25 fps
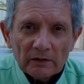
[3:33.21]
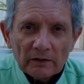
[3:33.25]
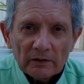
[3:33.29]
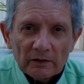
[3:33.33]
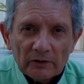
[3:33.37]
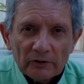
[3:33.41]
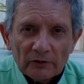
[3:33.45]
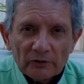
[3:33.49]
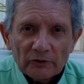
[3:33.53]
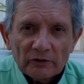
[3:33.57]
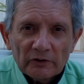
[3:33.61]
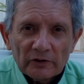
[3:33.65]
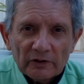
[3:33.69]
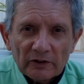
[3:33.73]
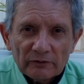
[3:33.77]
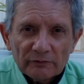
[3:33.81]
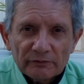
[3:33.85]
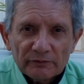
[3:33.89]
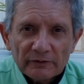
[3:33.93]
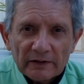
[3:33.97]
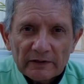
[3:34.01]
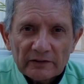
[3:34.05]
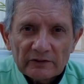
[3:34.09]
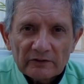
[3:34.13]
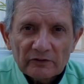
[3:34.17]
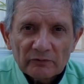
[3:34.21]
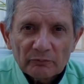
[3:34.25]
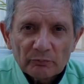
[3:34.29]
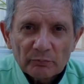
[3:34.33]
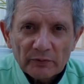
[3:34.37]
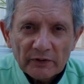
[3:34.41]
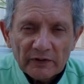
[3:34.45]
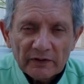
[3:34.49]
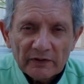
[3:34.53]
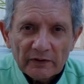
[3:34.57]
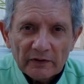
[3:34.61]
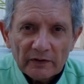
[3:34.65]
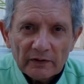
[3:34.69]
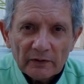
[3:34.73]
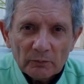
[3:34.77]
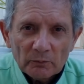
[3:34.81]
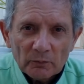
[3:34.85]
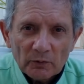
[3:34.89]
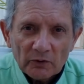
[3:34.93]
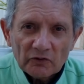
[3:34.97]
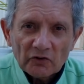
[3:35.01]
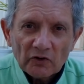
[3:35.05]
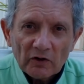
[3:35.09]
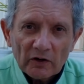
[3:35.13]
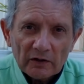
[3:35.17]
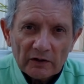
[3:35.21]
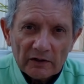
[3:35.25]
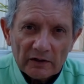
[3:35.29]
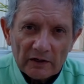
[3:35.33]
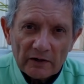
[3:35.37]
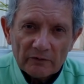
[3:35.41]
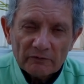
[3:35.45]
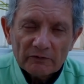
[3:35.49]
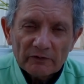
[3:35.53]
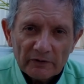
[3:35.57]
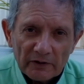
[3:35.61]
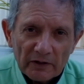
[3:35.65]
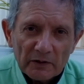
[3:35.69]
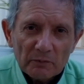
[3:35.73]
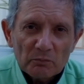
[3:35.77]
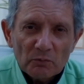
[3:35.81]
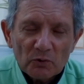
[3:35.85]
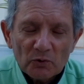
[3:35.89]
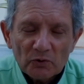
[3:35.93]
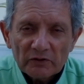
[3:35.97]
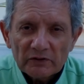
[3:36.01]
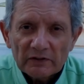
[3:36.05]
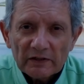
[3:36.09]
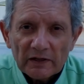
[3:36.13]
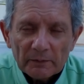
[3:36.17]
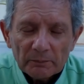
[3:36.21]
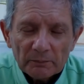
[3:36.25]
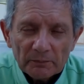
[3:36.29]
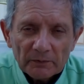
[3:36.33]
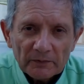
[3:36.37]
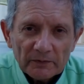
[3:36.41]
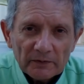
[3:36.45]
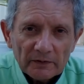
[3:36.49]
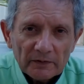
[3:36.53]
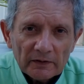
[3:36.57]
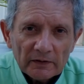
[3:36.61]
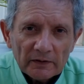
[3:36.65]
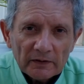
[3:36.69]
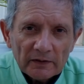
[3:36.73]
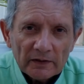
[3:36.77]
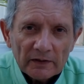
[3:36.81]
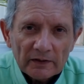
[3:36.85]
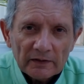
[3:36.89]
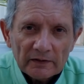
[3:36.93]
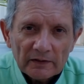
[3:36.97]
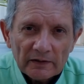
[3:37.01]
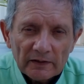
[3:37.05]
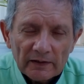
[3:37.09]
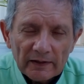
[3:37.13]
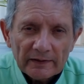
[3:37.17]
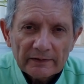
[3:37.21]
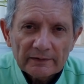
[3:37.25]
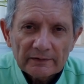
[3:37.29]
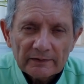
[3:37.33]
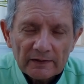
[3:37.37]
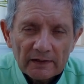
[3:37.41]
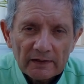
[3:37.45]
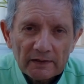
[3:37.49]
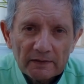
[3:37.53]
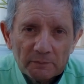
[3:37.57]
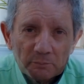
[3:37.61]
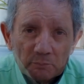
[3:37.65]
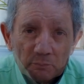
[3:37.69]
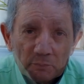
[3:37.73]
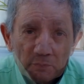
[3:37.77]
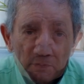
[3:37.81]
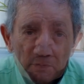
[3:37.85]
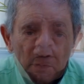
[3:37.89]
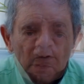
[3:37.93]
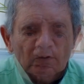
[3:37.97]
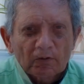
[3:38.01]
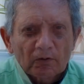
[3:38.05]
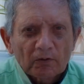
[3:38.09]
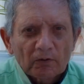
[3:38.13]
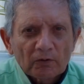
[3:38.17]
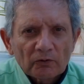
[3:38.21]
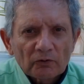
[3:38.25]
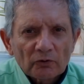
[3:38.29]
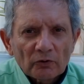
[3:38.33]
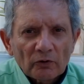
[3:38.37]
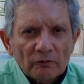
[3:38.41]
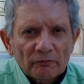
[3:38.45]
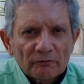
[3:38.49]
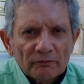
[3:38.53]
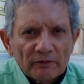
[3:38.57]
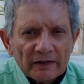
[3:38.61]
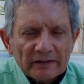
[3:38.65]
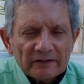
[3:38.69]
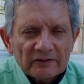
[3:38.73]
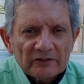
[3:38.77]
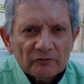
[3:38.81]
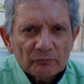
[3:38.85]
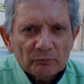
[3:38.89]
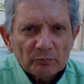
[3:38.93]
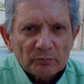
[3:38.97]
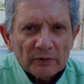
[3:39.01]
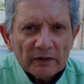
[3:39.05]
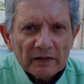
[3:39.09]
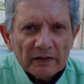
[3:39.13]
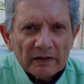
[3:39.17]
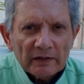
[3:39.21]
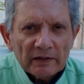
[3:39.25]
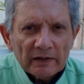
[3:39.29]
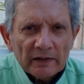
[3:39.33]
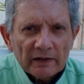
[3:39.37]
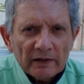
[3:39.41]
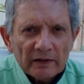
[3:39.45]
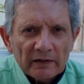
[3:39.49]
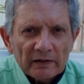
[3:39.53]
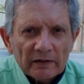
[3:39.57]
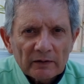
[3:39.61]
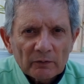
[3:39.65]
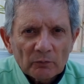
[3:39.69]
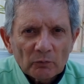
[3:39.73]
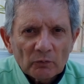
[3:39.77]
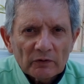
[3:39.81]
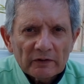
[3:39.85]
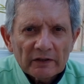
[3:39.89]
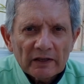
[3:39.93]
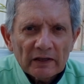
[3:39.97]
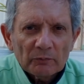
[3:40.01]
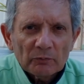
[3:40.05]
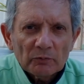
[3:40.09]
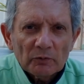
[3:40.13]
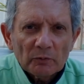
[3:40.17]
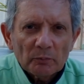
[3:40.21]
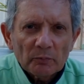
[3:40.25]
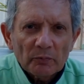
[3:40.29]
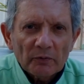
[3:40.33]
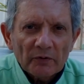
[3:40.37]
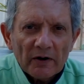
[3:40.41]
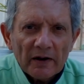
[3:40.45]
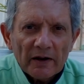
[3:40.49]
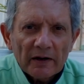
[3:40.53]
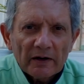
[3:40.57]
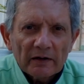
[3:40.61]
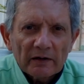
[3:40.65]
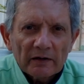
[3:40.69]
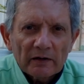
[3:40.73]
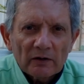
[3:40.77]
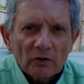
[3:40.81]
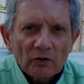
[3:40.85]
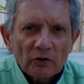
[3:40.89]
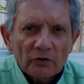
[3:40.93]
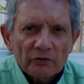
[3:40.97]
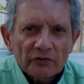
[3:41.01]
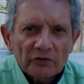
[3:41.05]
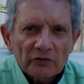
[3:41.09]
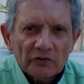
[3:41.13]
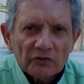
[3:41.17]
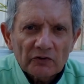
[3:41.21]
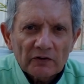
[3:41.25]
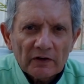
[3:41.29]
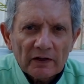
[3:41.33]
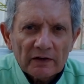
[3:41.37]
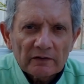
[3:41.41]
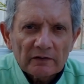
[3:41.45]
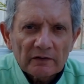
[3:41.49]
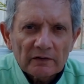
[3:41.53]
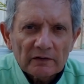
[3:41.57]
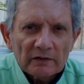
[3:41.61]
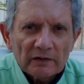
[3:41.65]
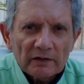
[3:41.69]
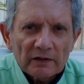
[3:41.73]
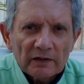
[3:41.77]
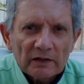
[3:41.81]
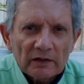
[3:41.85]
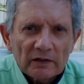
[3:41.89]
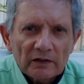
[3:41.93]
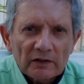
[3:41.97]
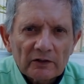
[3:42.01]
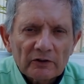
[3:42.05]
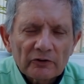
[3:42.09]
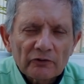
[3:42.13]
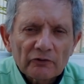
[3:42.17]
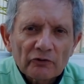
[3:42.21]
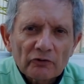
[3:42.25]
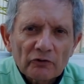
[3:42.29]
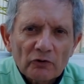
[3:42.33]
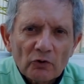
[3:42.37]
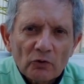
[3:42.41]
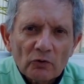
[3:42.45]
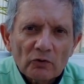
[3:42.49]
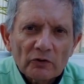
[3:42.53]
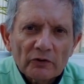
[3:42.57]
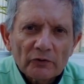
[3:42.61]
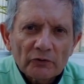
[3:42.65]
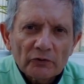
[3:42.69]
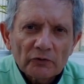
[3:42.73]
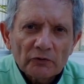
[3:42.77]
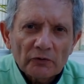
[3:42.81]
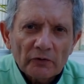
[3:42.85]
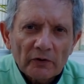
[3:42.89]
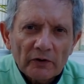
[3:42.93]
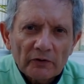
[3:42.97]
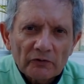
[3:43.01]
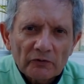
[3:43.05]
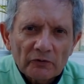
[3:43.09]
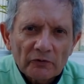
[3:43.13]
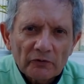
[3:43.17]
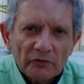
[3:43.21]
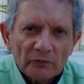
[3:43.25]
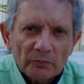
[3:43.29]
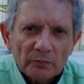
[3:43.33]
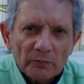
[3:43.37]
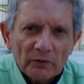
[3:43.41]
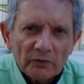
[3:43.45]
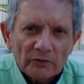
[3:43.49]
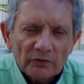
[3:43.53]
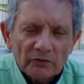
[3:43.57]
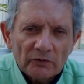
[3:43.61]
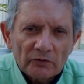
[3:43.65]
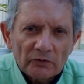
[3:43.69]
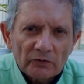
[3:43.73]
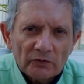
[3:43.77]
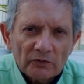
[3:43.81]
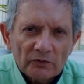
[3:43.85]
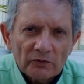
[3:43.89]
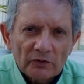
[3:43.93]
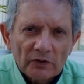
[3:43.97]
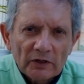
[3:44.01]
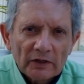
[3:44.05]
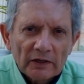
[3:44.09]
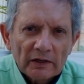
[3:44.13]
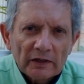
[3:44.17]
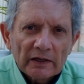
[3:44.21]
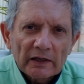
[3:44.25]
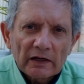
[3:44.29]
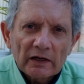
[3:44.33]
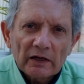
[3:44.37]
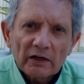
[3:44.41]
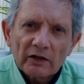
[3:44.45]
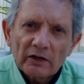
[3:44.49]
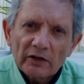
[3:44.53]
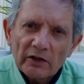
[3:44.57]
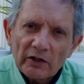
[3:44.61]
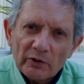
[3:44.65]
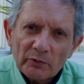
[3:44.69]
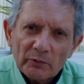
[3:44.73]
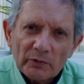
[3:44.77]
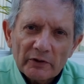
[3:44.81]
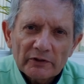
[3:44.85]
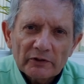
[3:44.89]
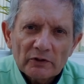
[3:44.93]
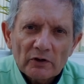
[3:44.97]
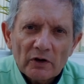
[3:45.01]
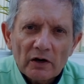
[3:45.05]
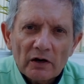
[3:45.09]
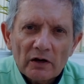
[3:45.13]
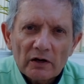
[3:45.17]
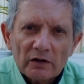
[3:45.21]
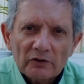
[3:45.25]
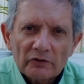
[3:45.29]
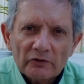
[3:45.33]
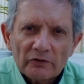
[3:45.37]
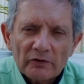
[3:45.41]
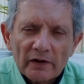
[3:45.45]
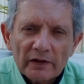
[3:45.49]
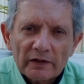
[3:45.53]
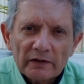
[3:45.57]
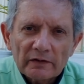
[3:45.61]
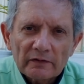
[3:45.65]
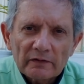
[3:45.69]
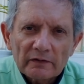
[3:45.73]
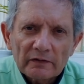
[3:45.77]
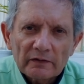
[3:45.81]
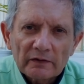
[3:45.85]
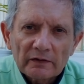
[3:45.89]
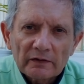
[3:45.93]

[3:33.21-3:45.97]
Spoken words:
Good and effective breathing, which I'll cover in more depth in a later clip. So effective breathing will keep your brain oxygenated. It'll control your stress response. It'll lower your heart rate.